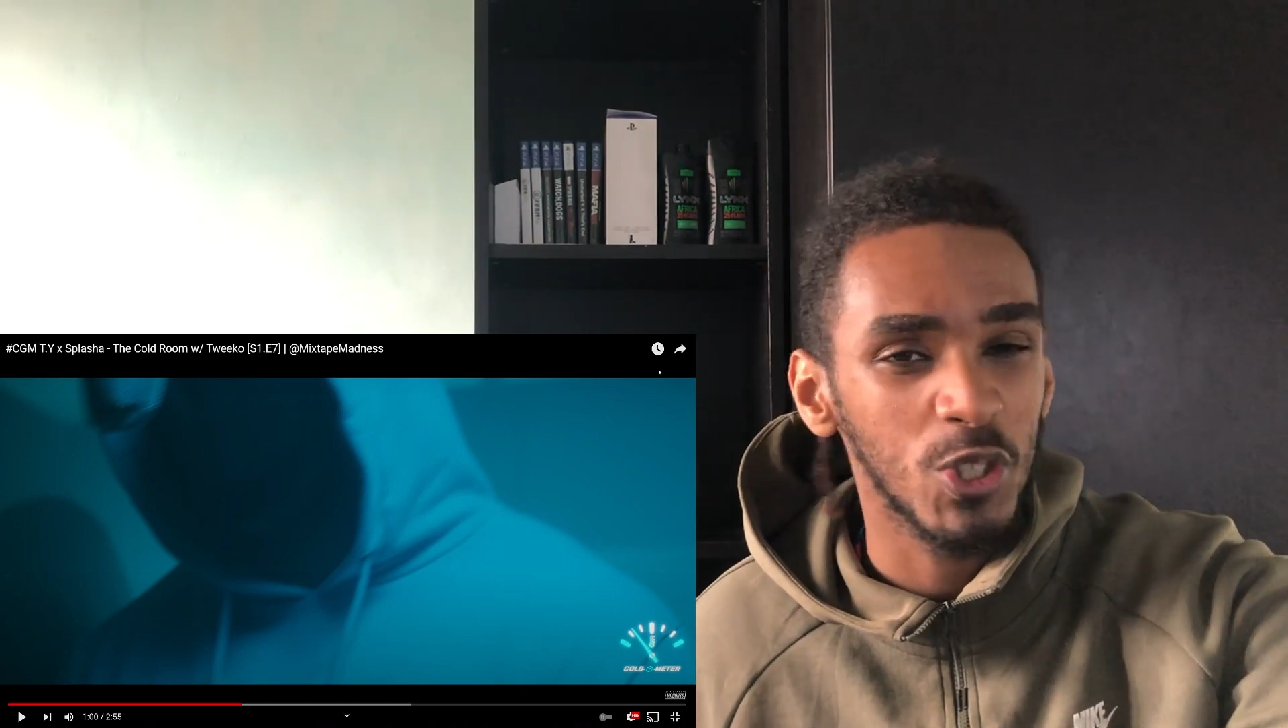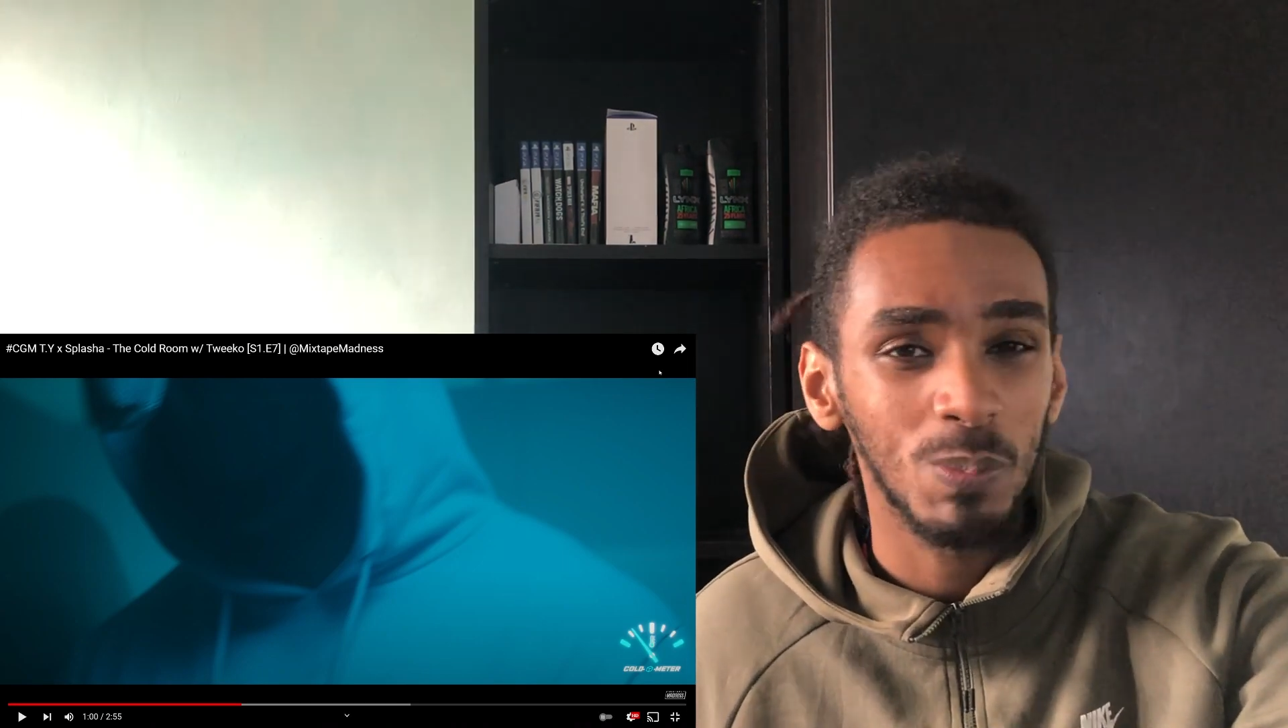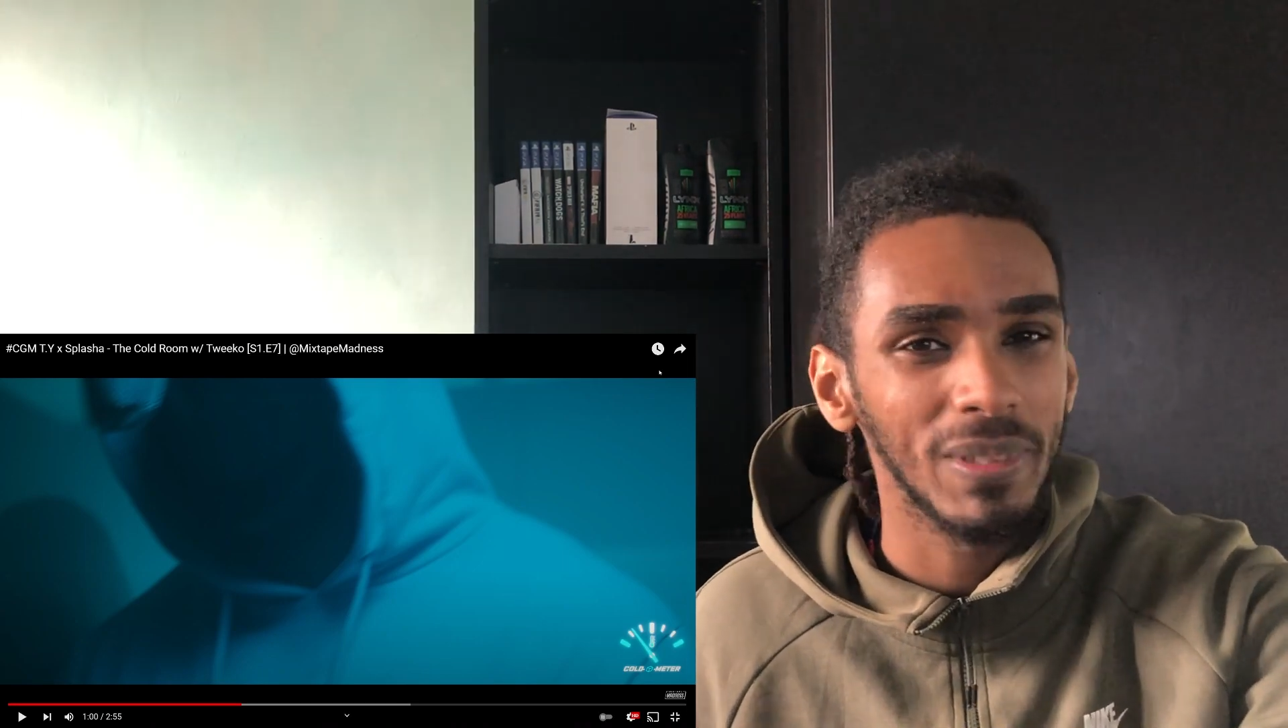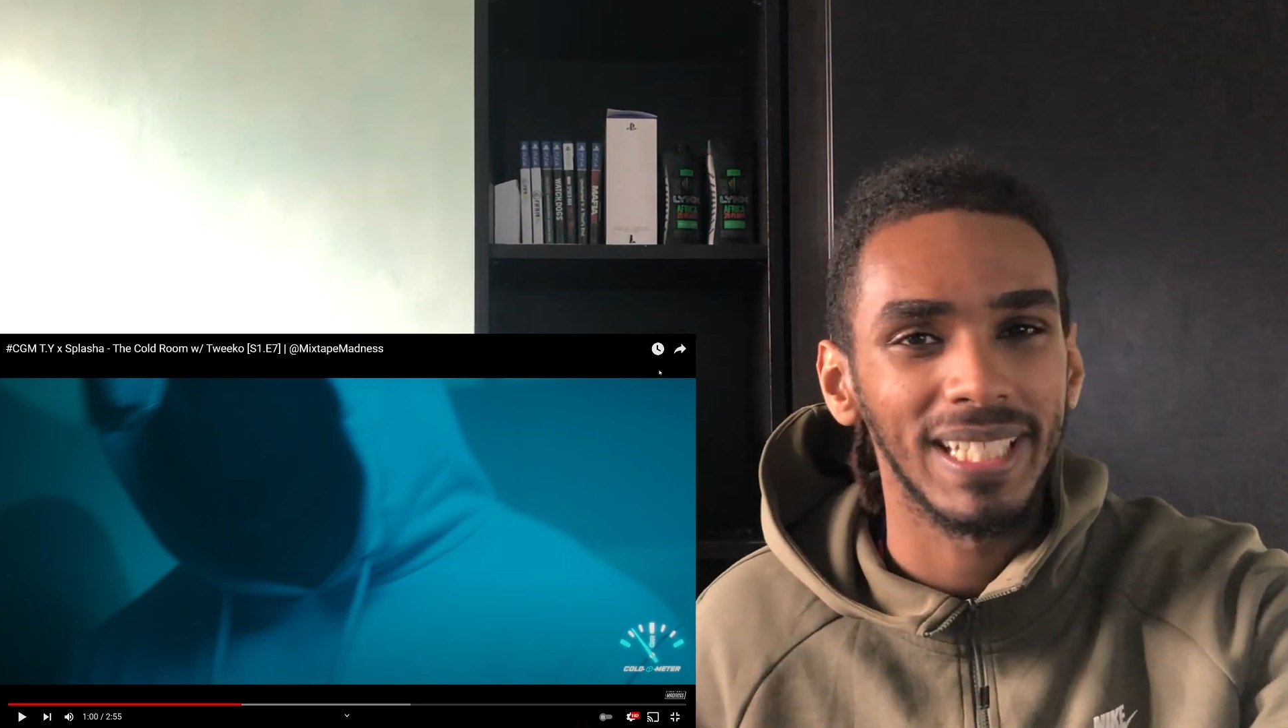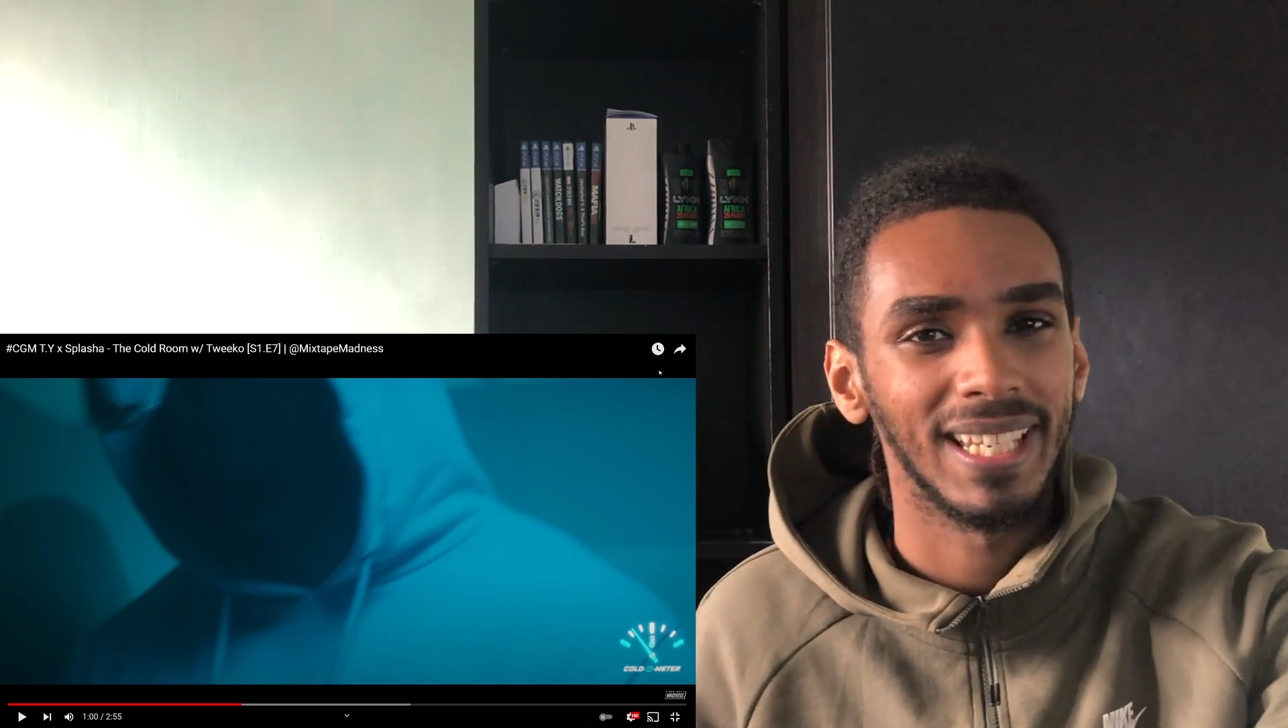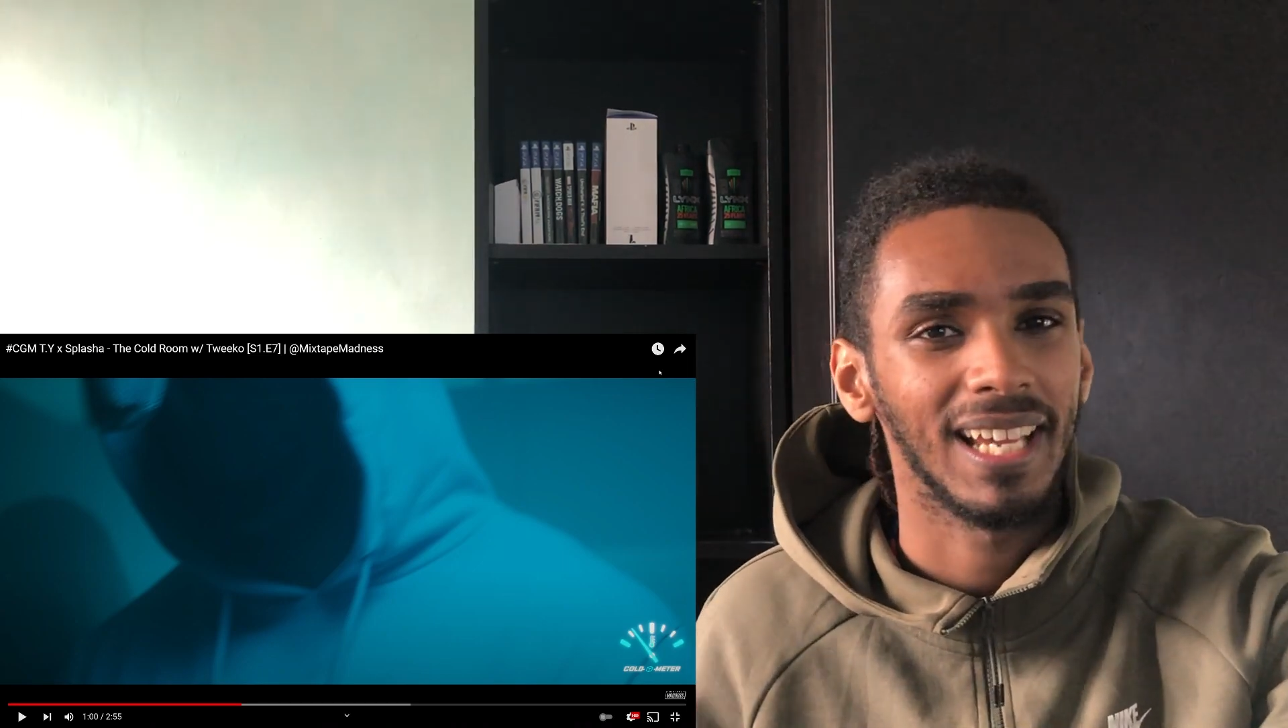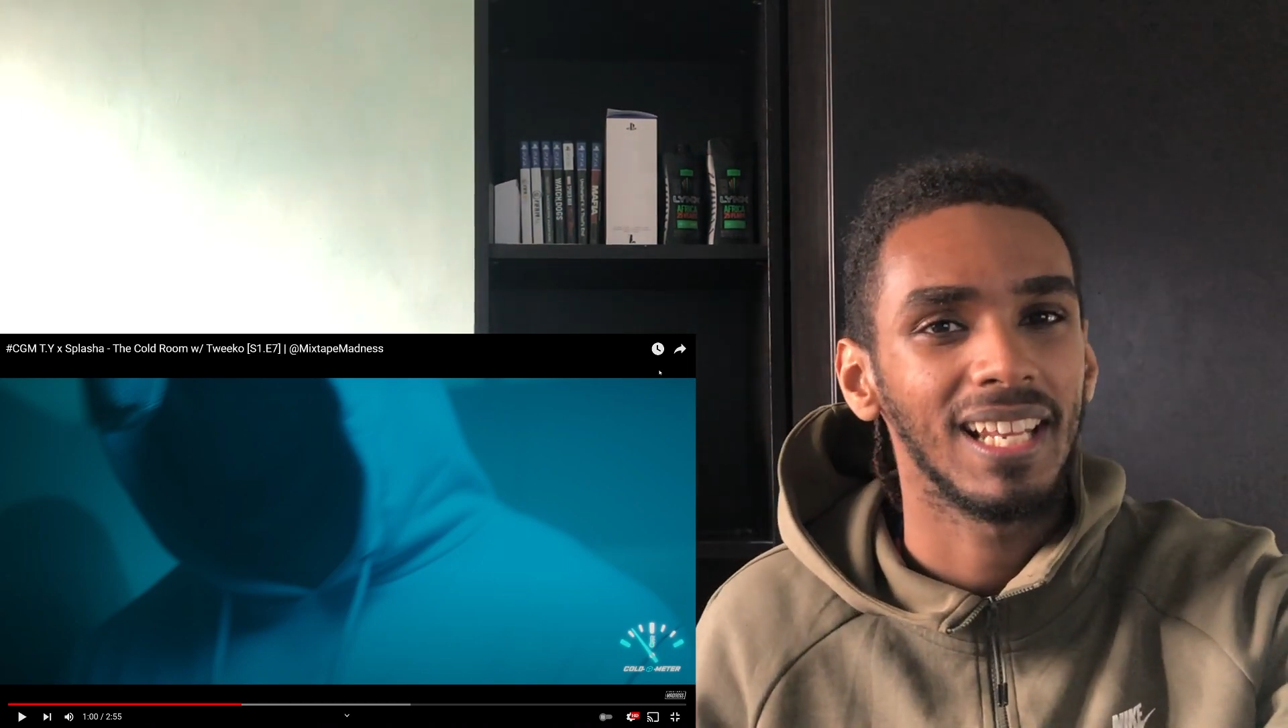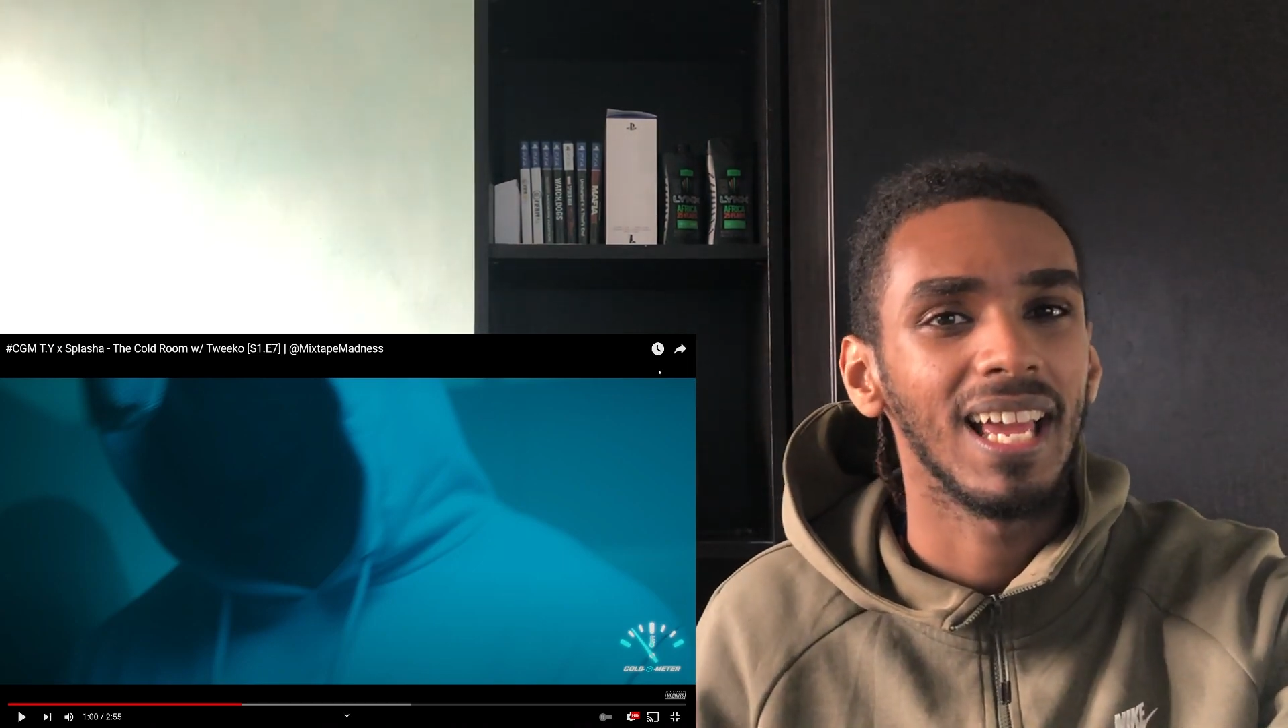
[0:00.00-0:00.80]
meter sprint and that.